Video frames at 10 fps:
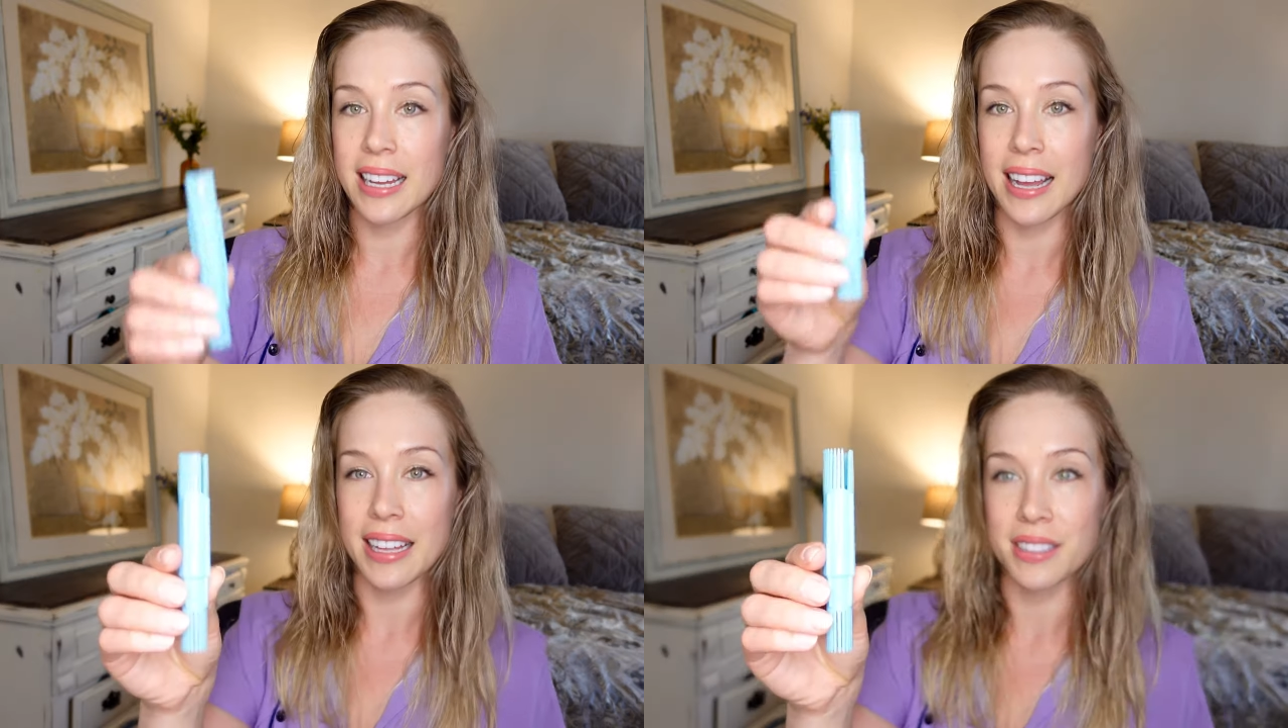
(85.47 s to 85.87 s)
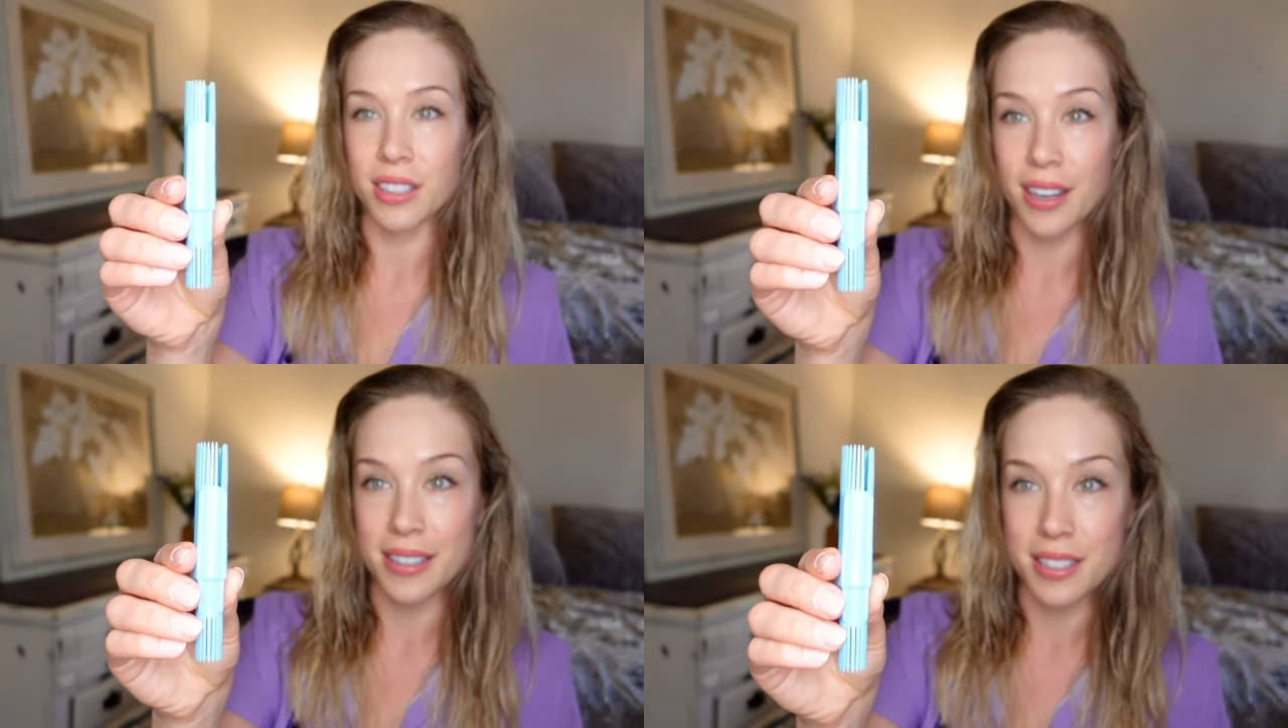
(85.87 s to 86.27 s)
and
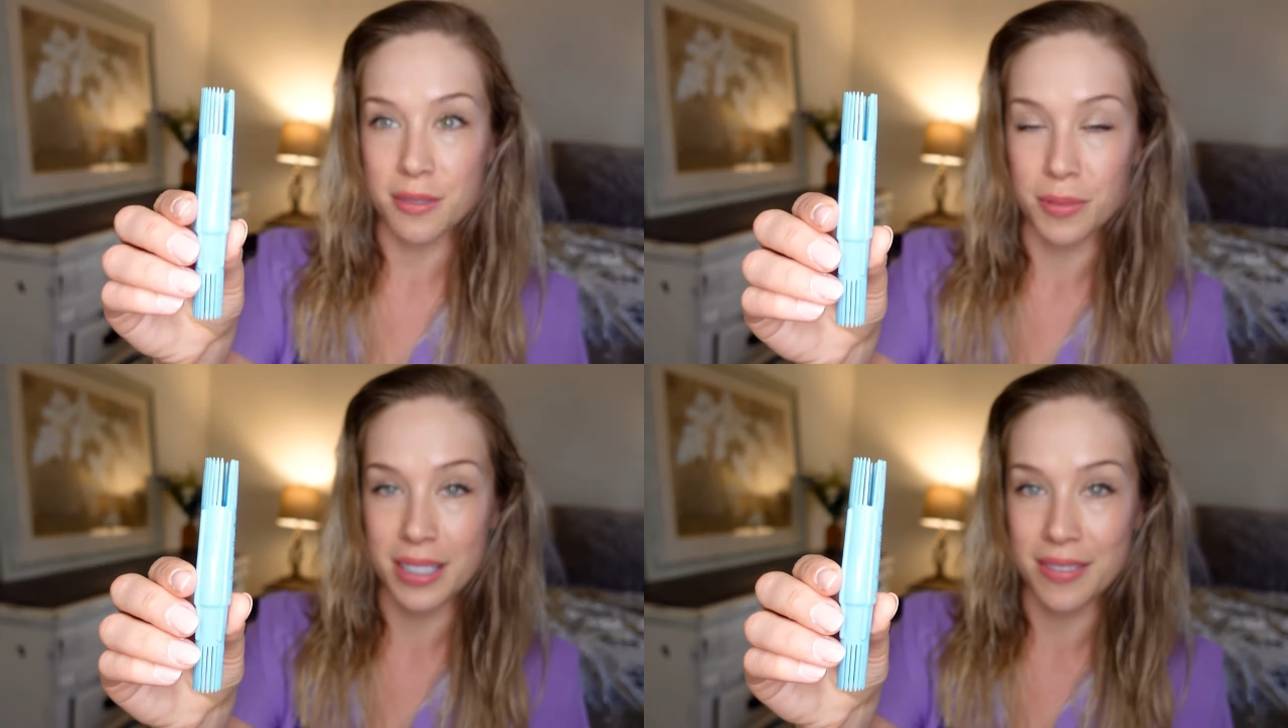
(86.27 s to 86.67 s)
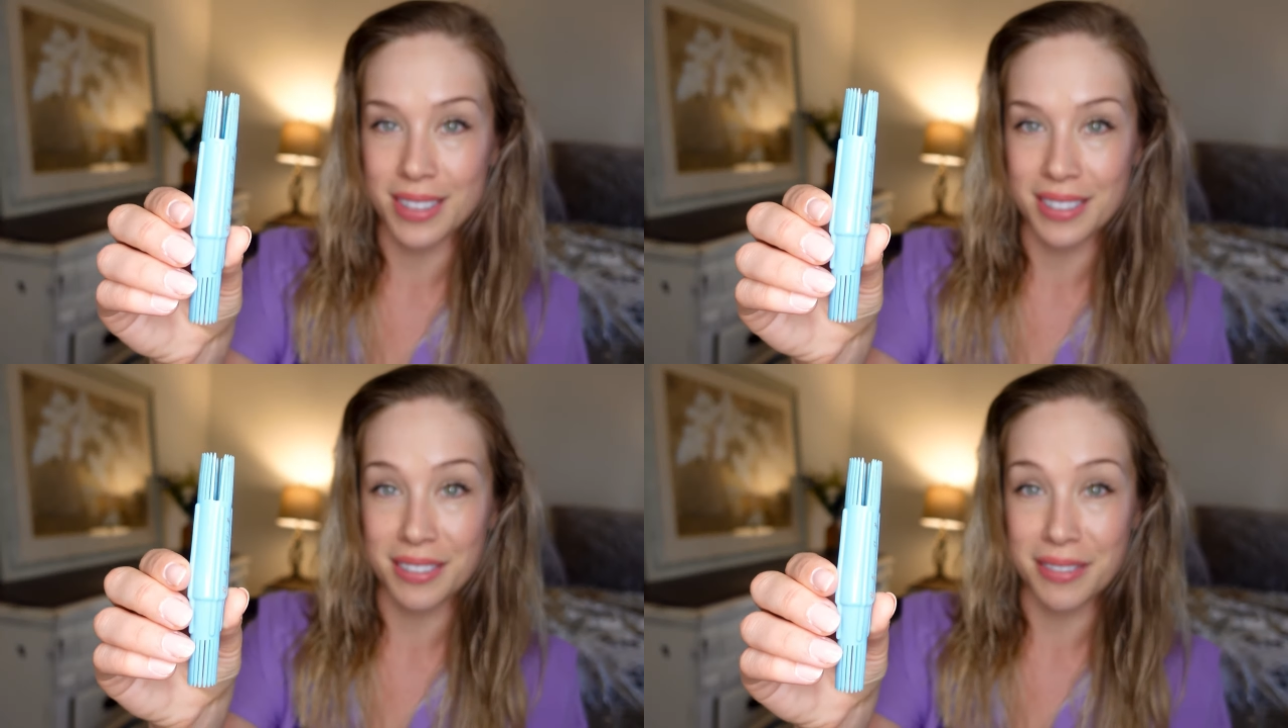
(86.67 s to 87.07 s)
lost one of
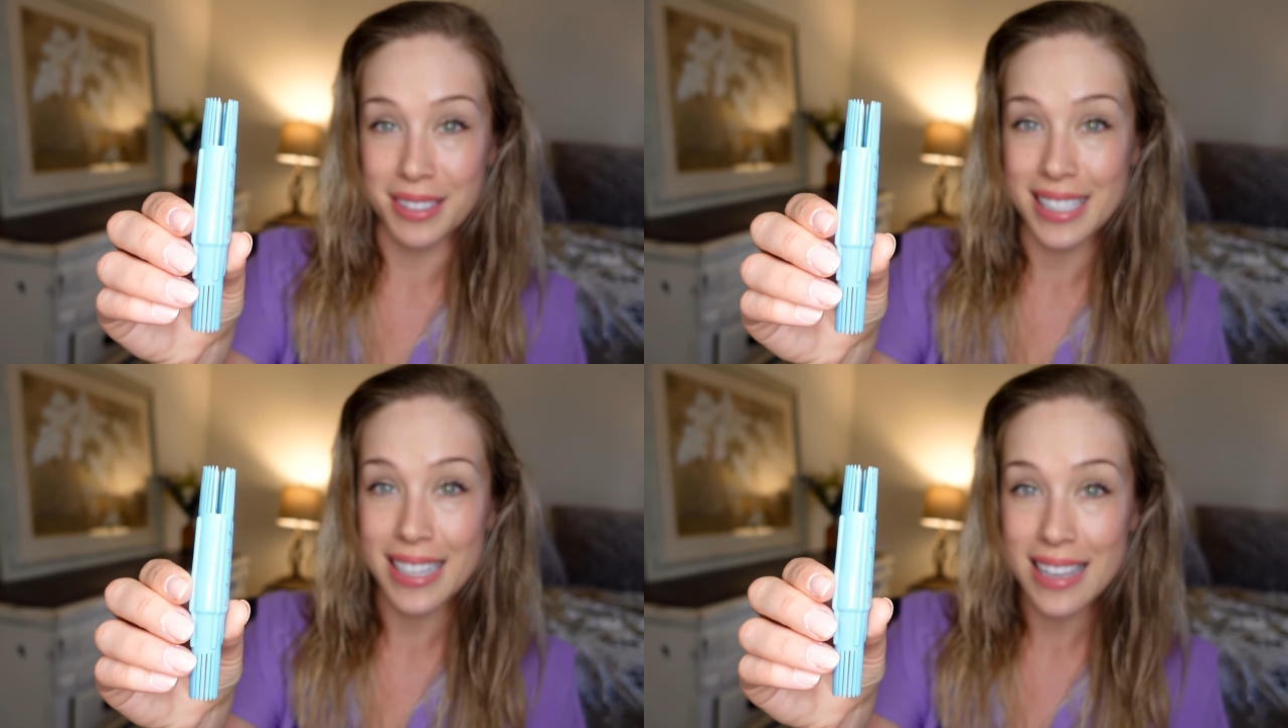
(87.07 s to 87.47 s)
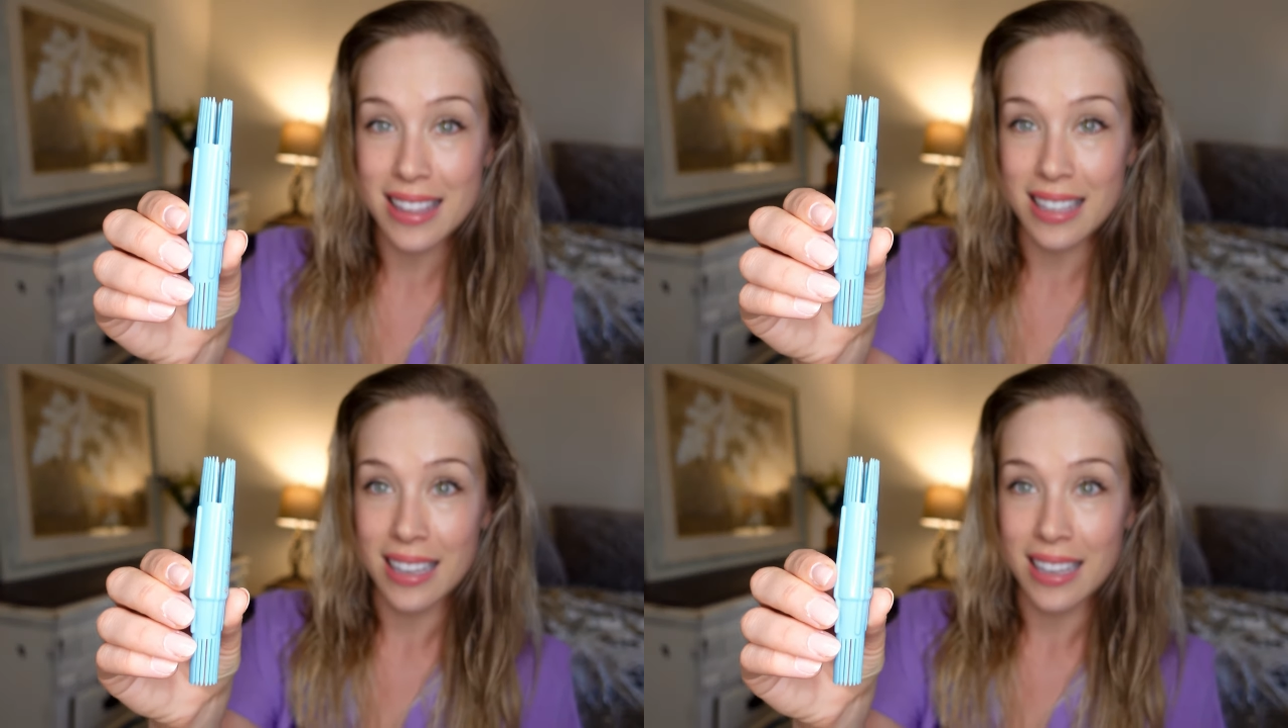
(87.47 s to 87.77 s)
the little teeth